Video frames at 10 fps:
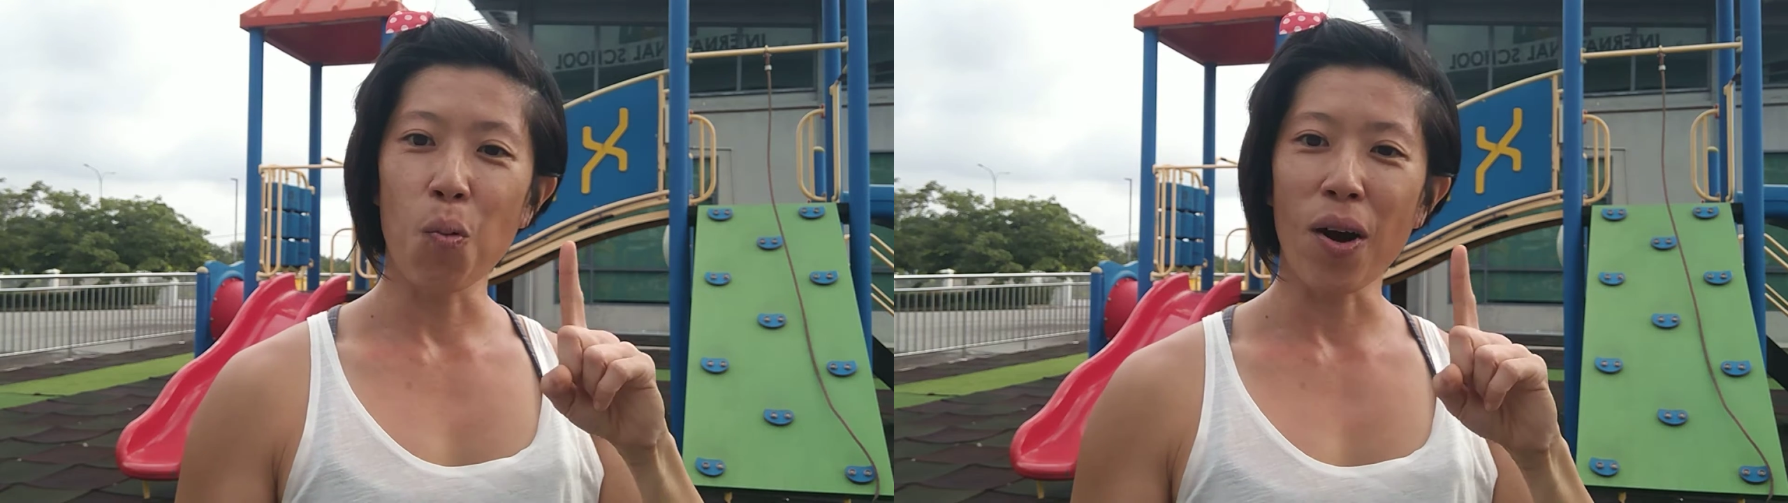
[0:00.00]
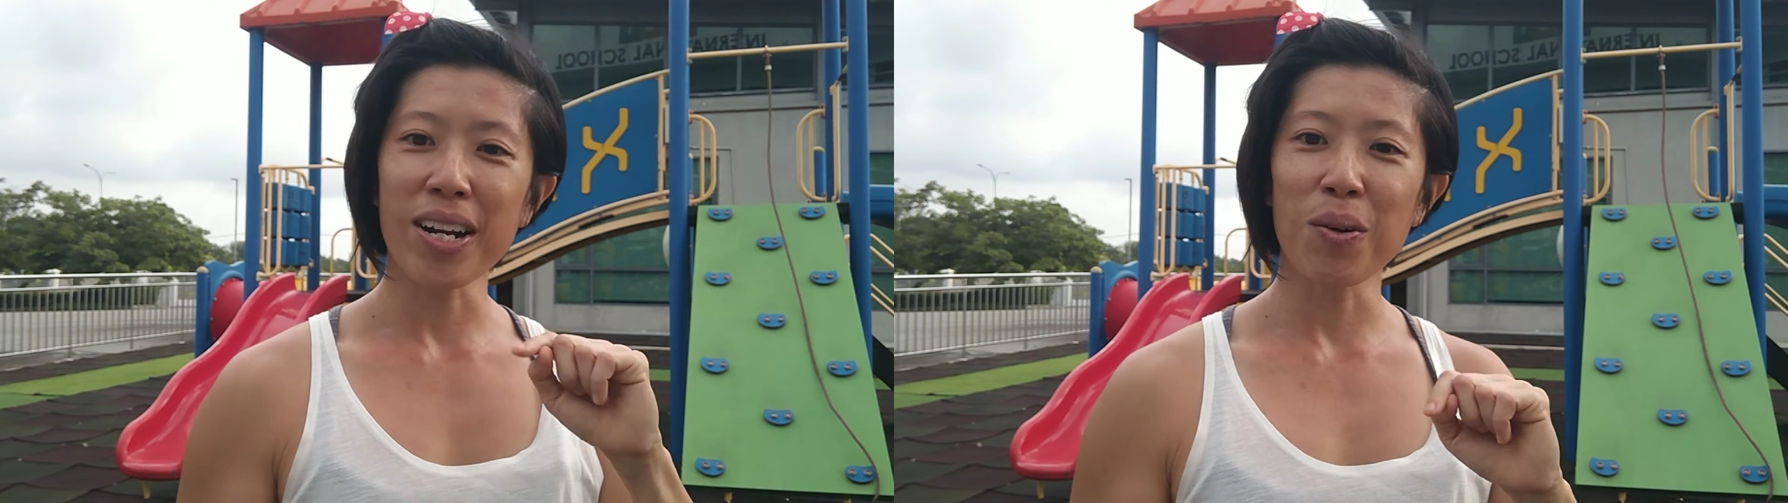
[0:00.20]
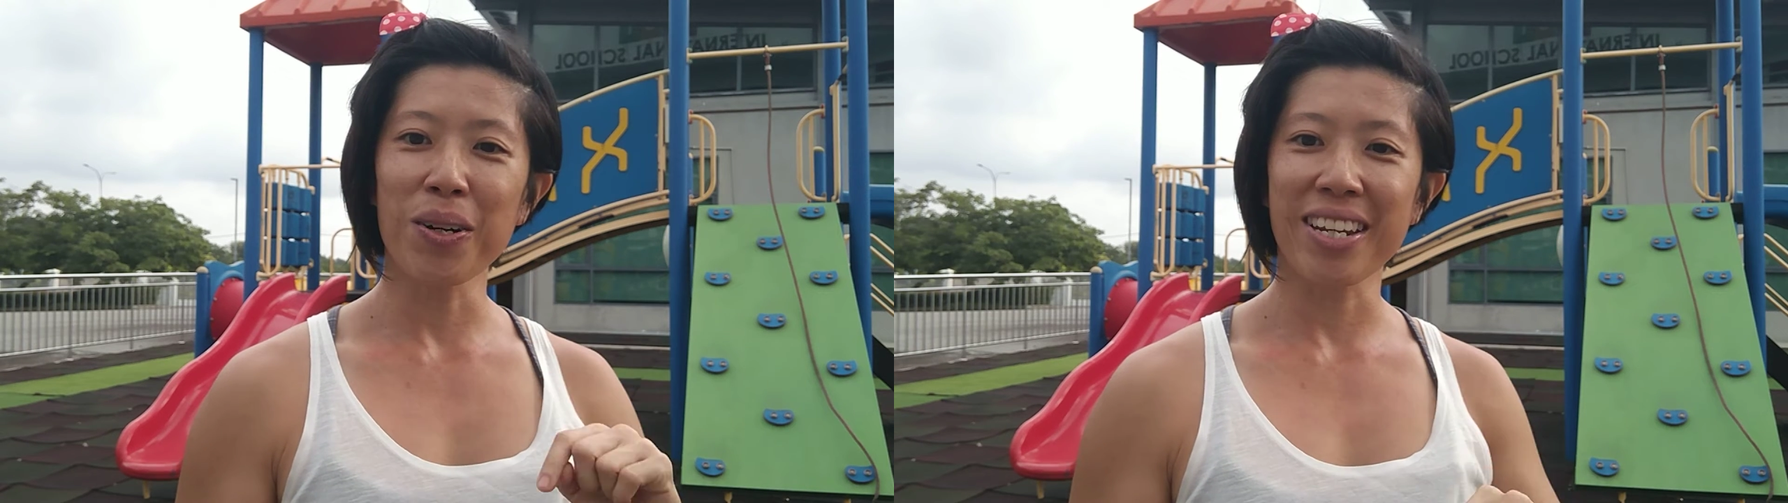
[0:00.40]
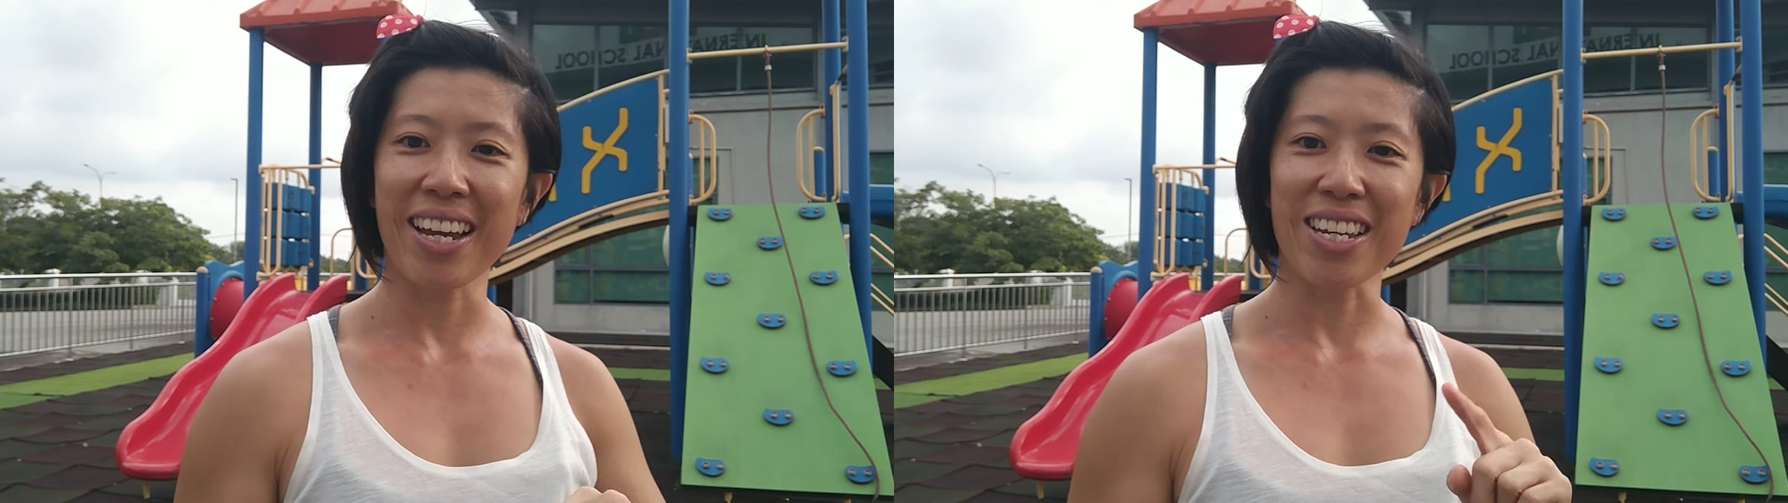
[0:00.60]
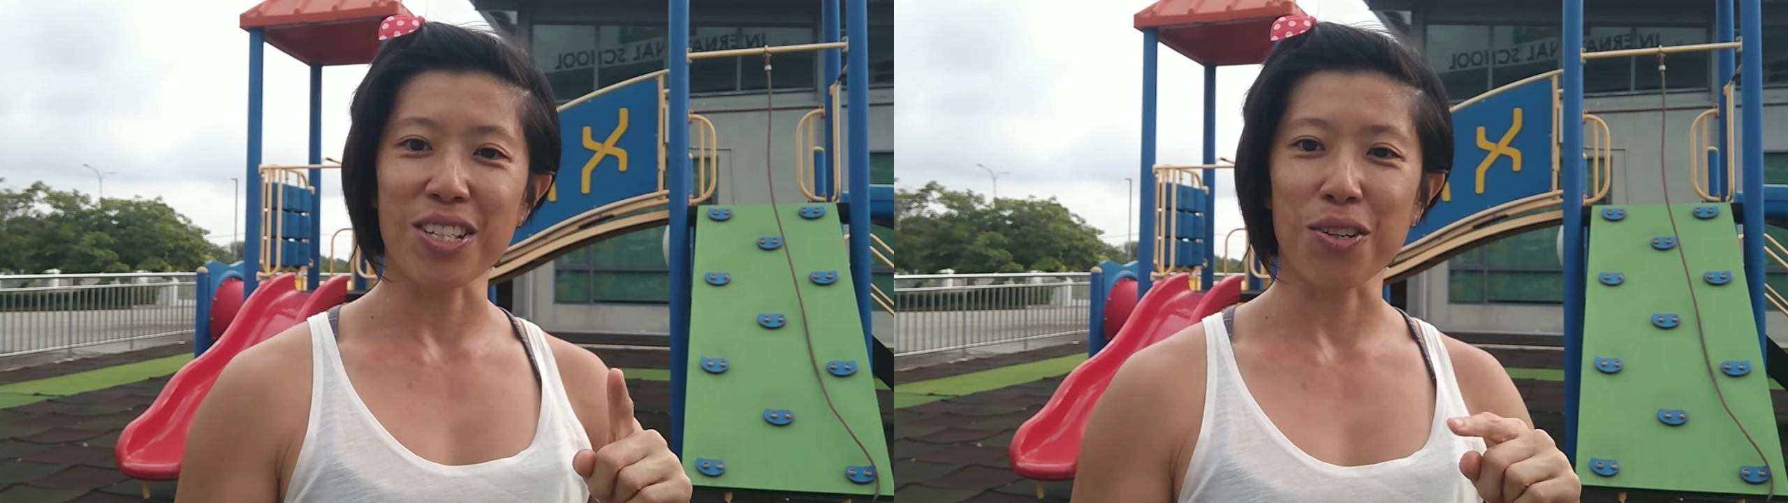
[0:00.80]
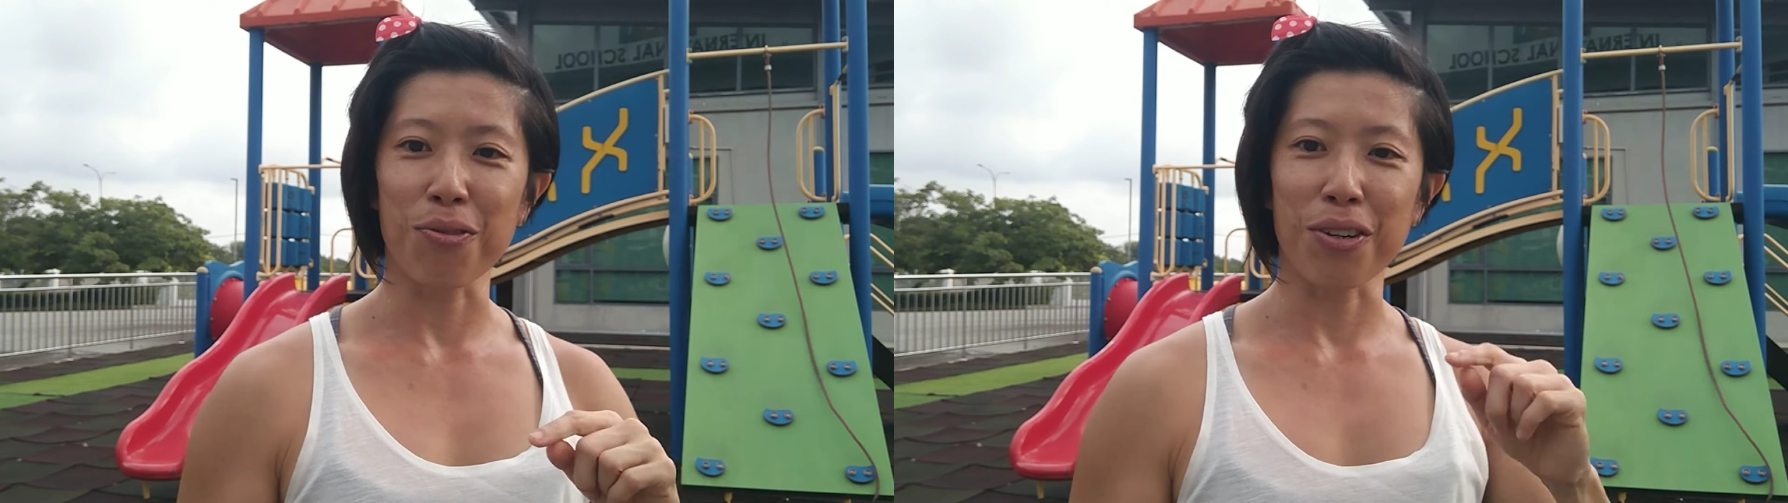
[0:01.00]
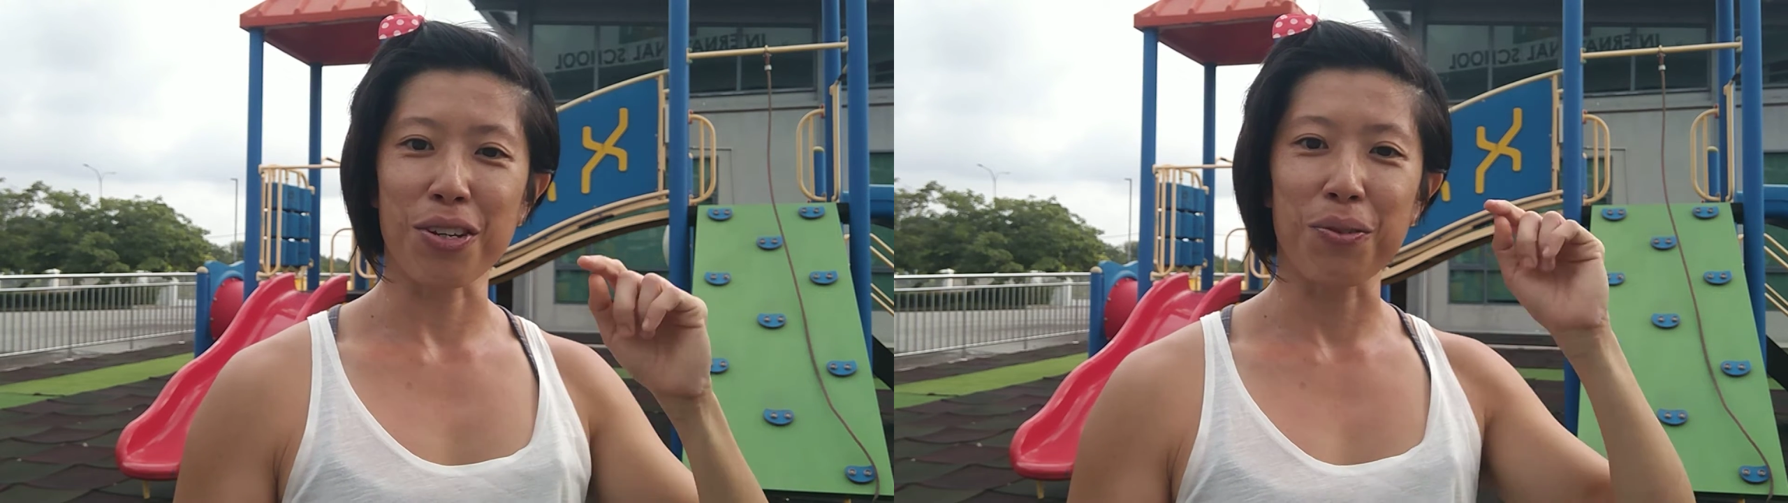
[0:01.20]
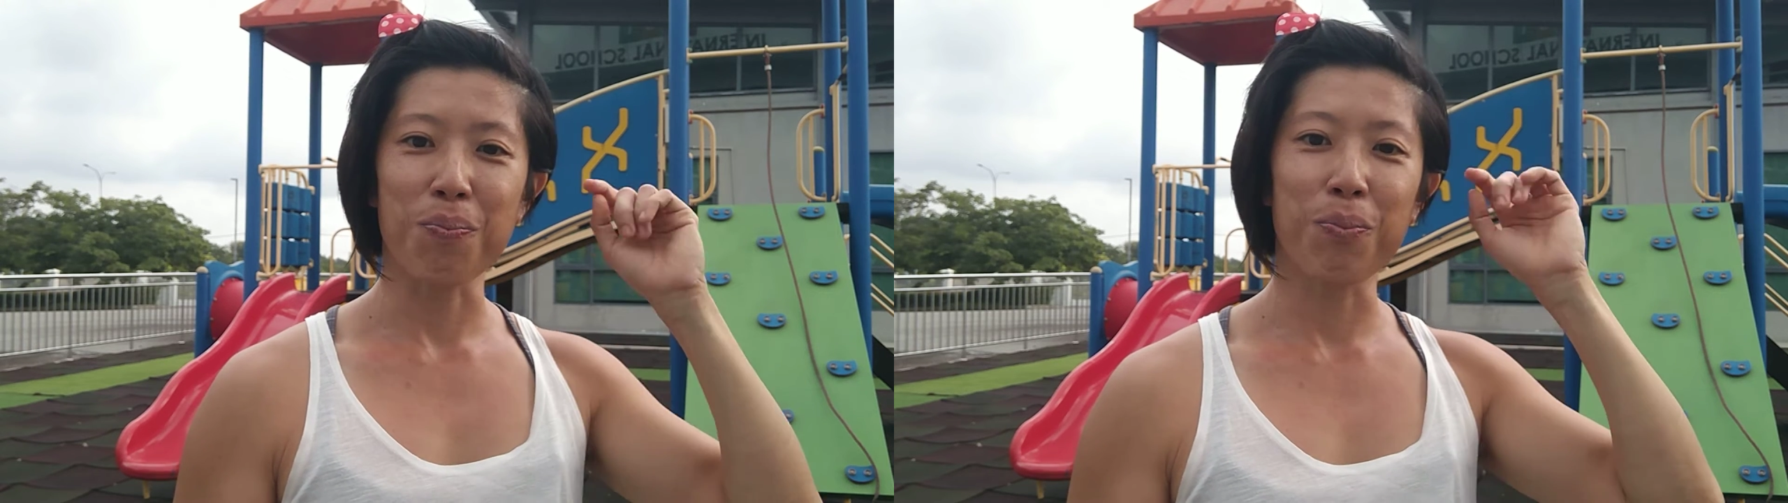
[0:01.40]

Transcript: one hour a day is good for you.